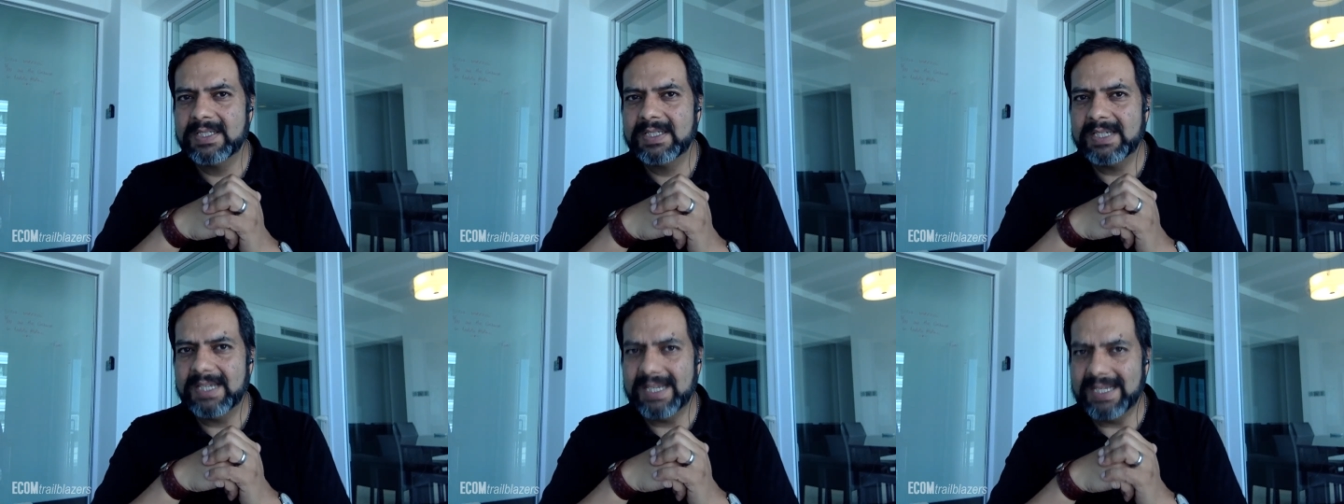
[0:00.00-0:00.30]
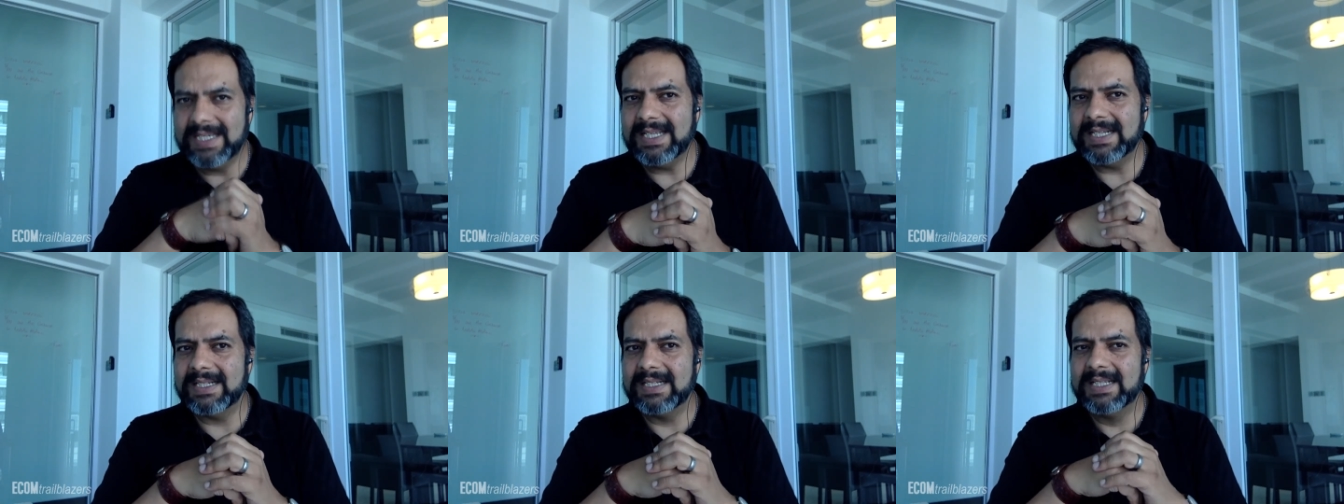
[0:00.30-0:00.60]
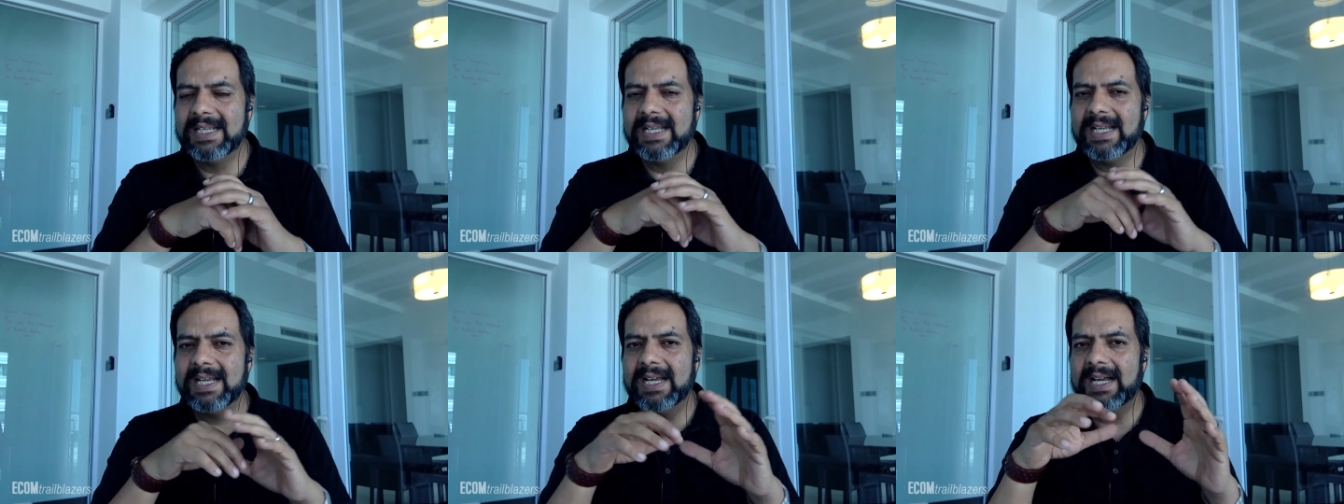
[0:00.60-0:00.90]
Again,
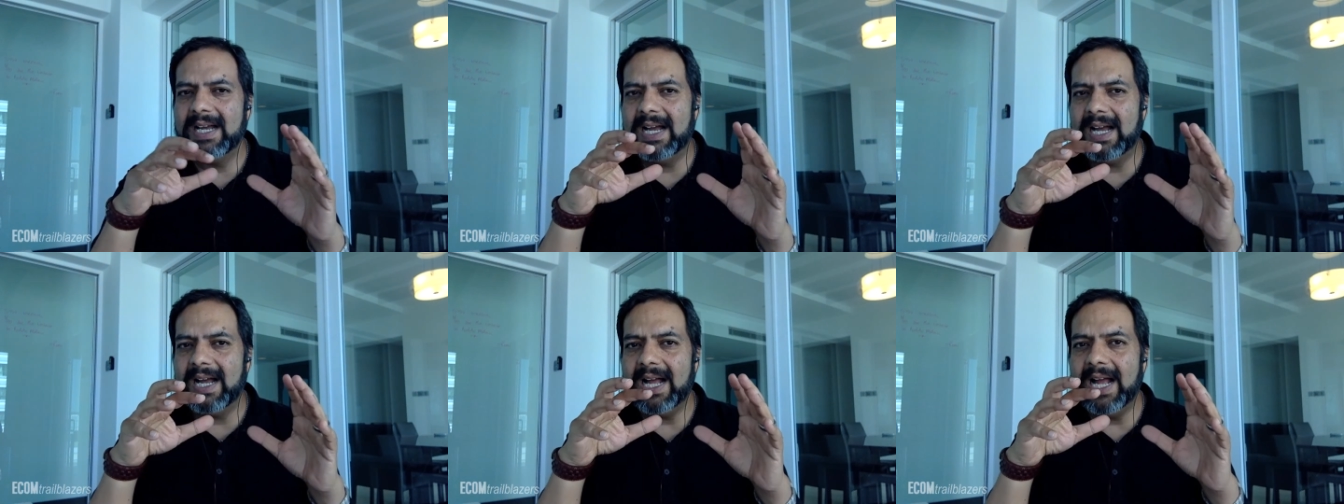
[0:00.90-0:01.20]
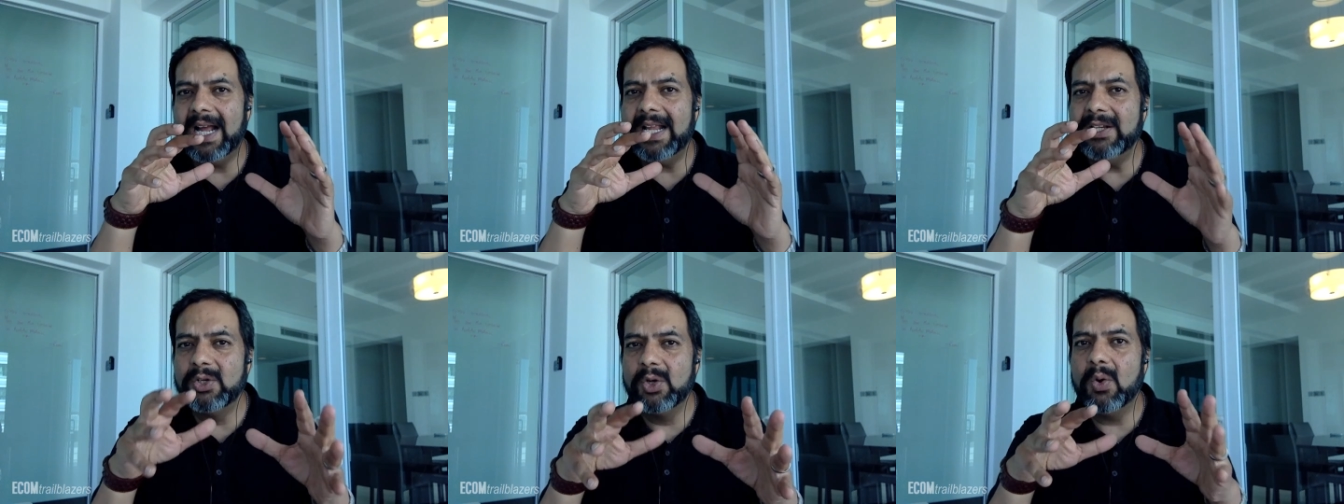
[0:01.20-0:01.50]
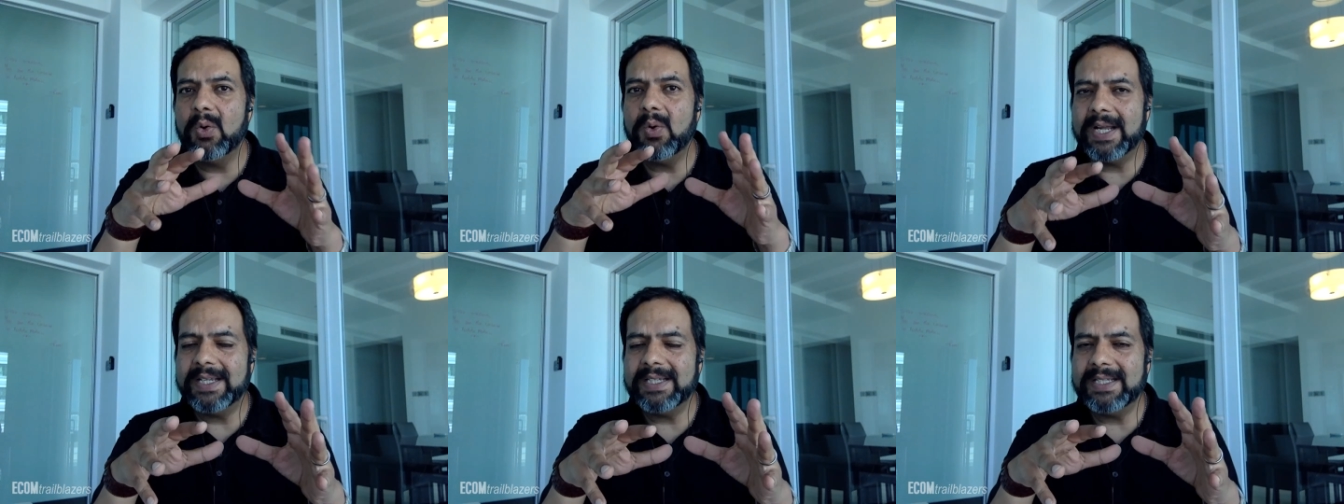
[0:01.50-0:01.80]
I
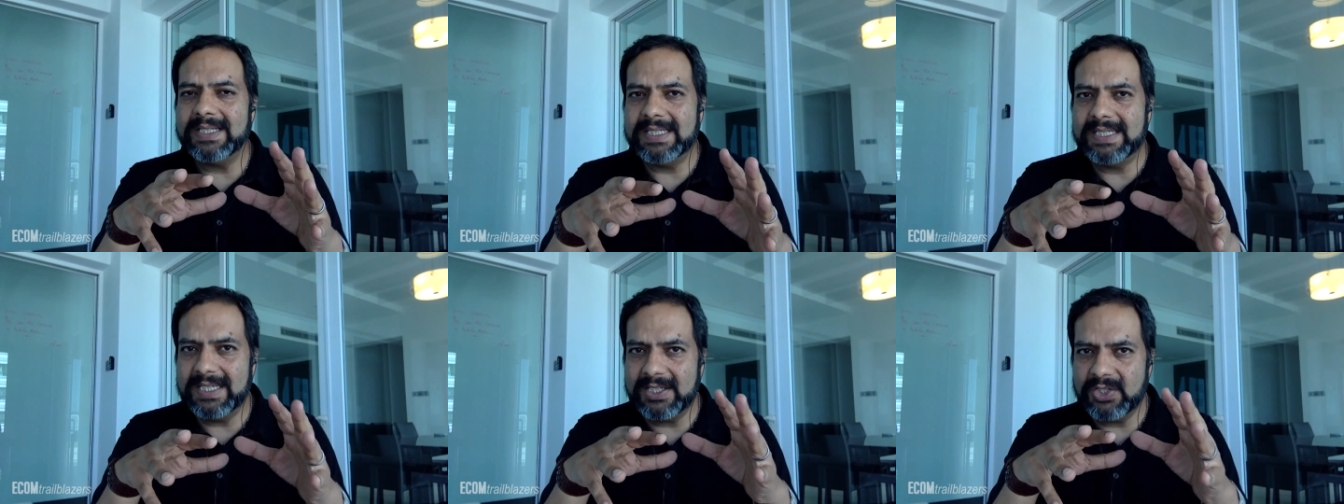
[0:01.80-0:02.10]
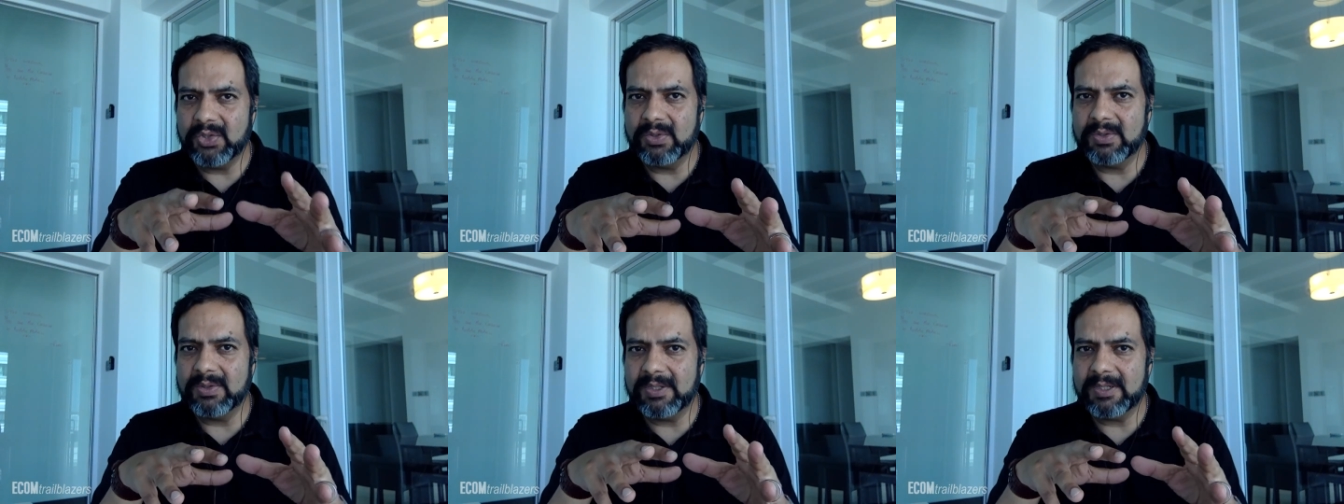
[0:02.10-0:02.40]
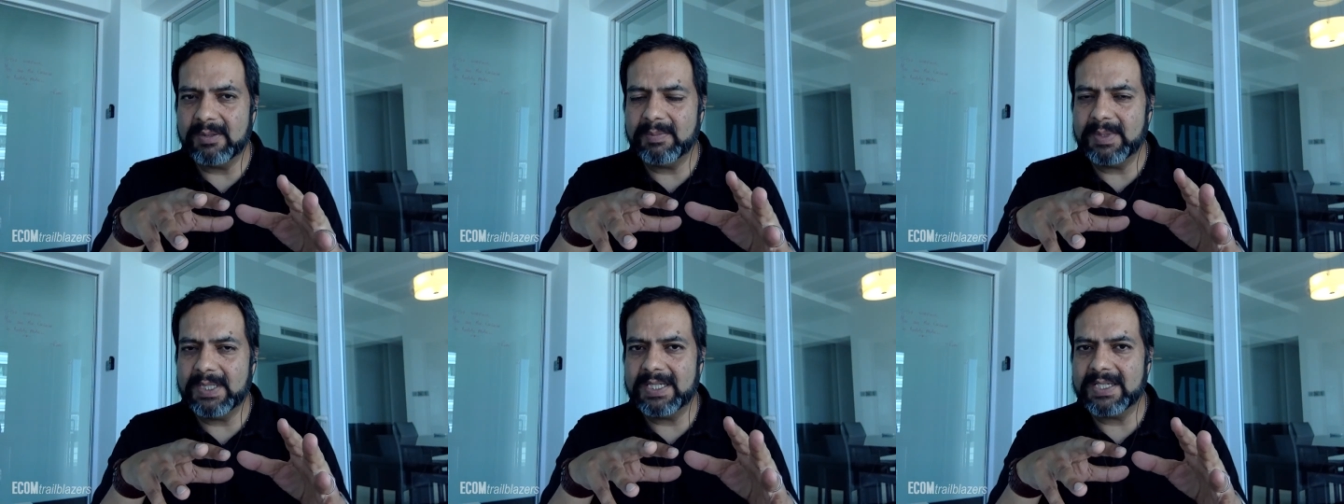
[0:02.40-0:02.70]
know I can get you there
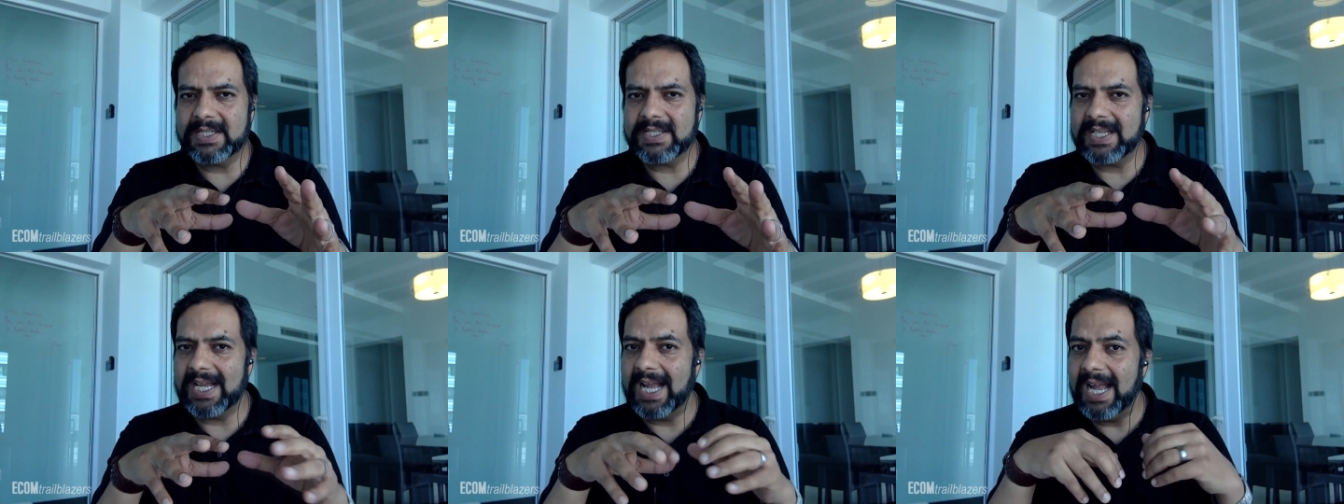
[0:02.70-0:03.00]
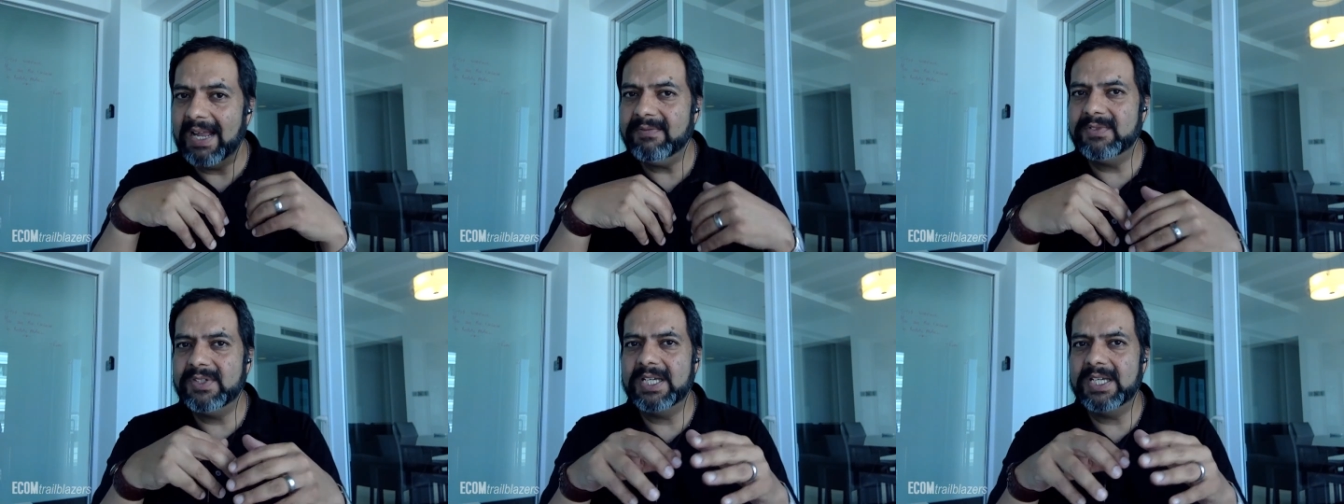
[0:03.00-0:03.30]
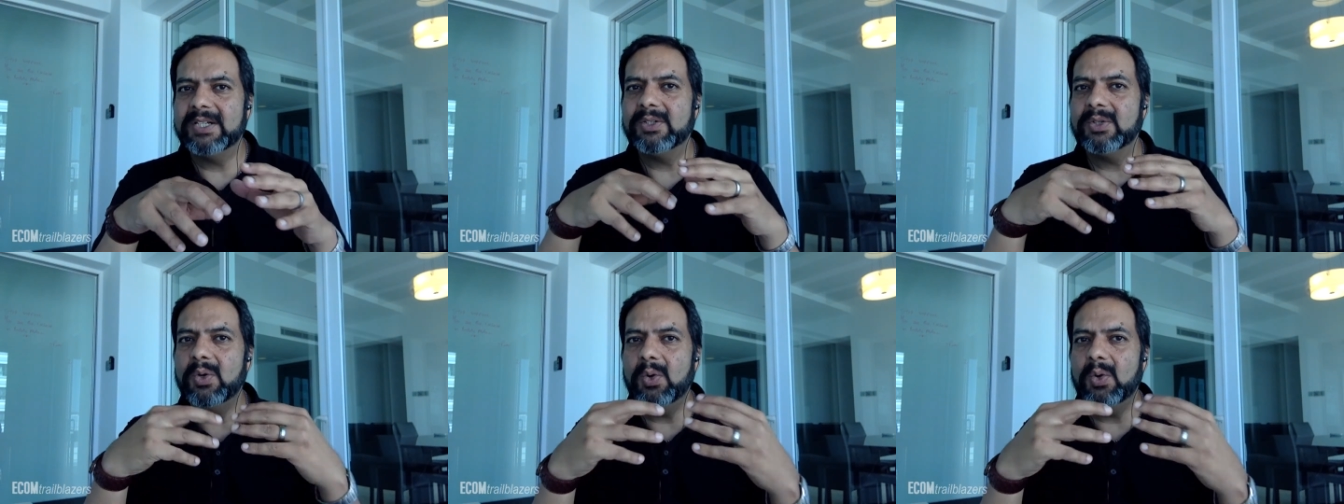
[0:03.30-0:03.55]
because I've done it